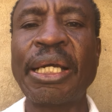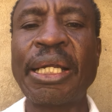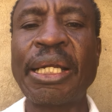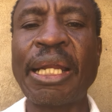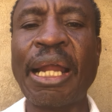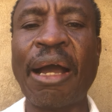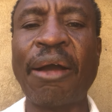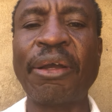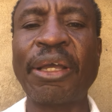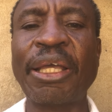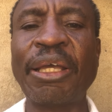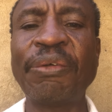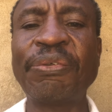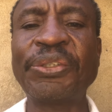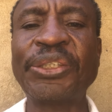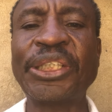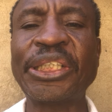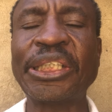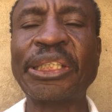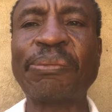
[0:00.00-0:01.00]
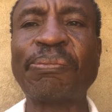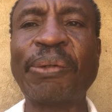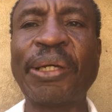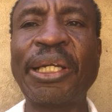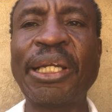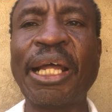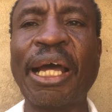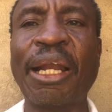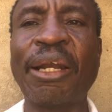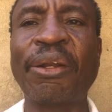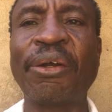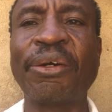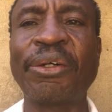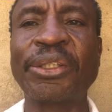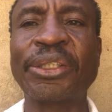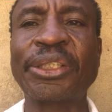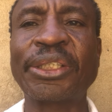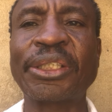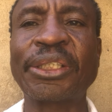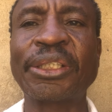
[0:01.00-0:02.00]
Now, if she spent a
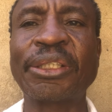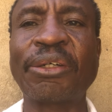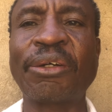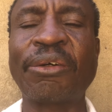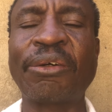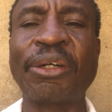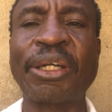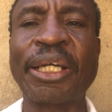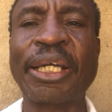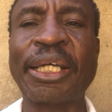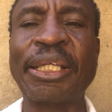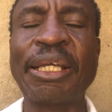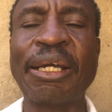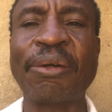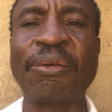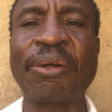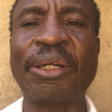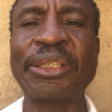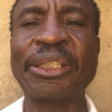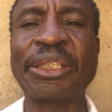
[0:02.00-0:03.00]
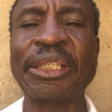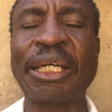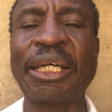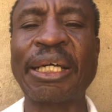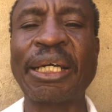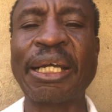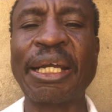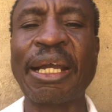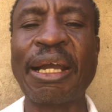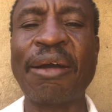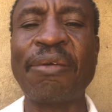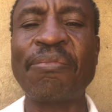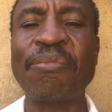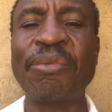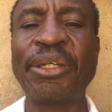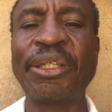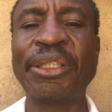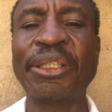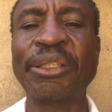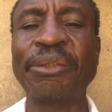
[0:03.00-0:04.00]
lot on Kenya Kwanza
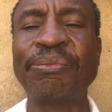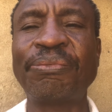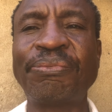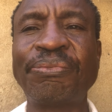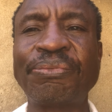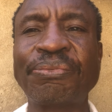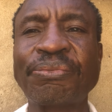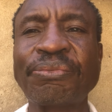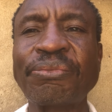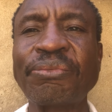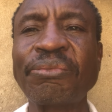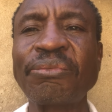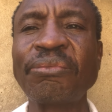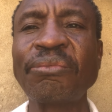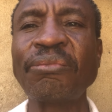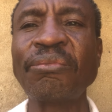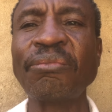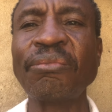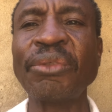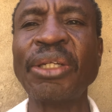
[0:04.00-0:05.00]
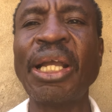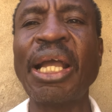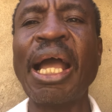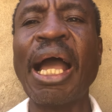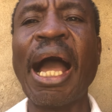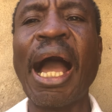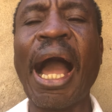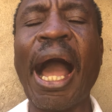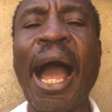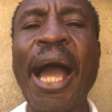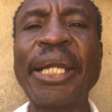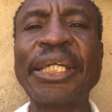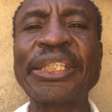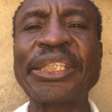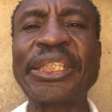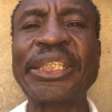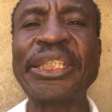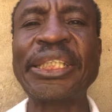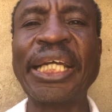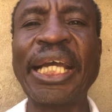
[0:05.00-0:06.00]
government and
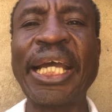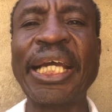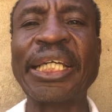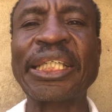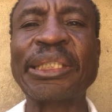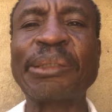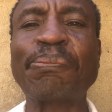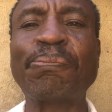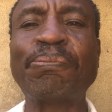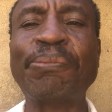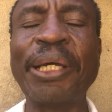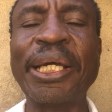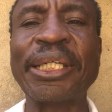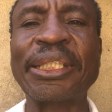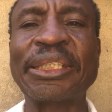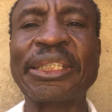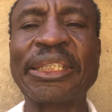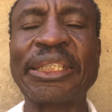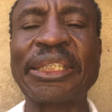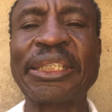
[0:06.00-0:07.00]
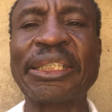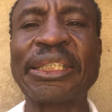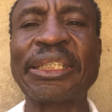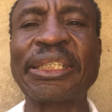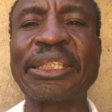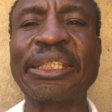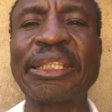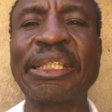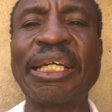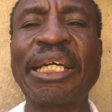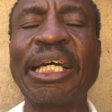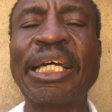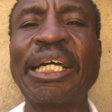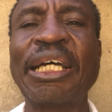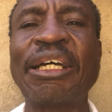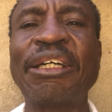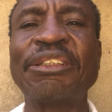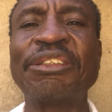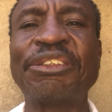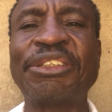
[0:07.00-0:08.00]
she expects
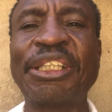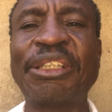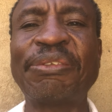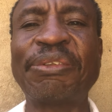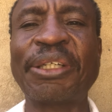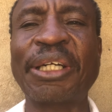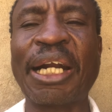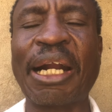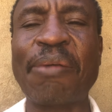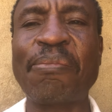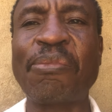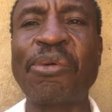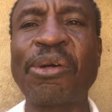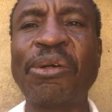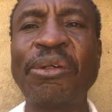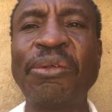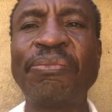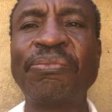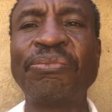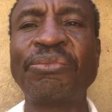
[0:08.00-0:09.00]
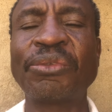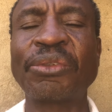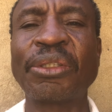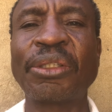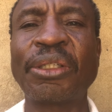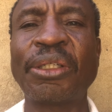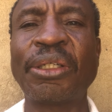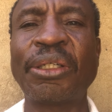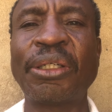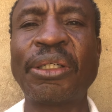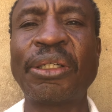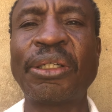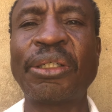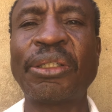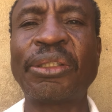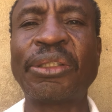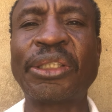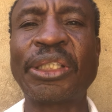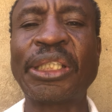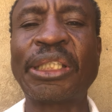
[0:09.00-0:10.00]
favorable
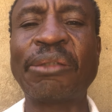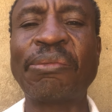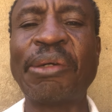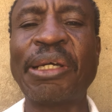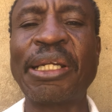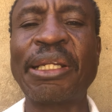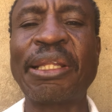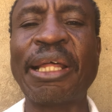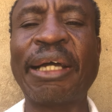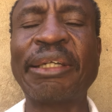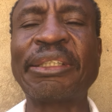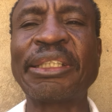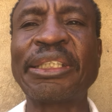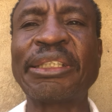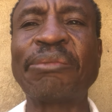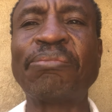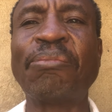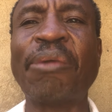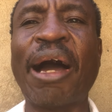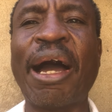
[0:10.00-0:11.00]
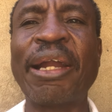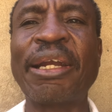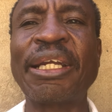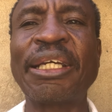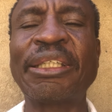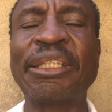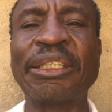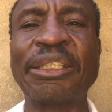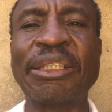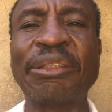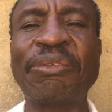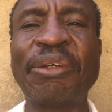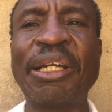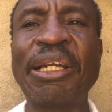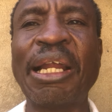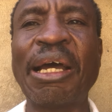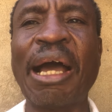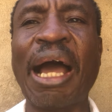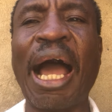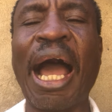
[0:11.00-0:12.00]
treatment, that is bad. It is
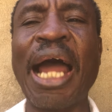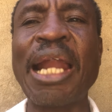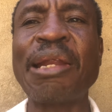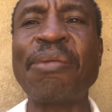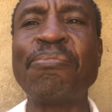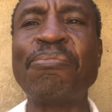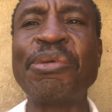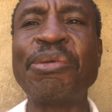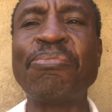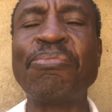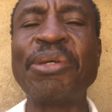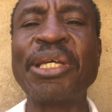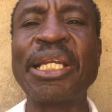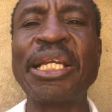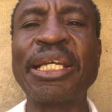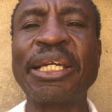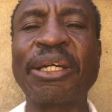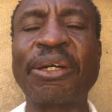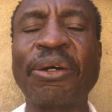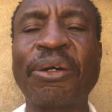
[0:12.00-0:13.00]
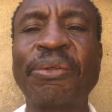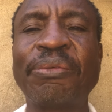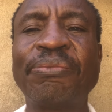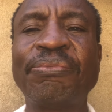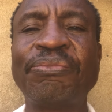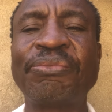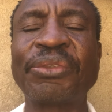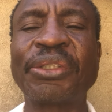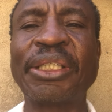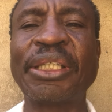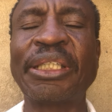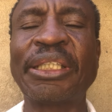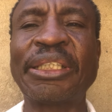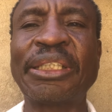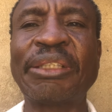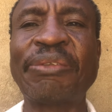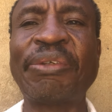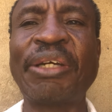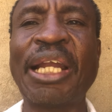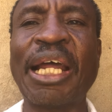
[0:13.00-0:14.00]
even unbiblical. It
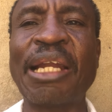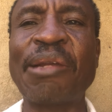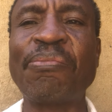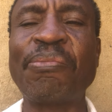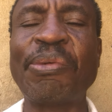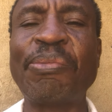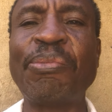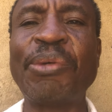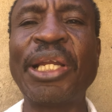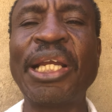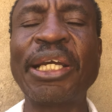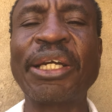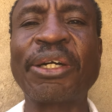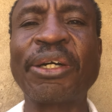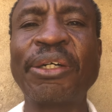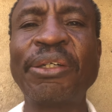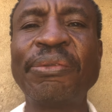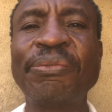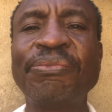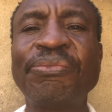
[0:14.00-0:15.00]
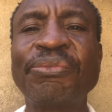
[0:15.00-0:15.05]
is even unbiblical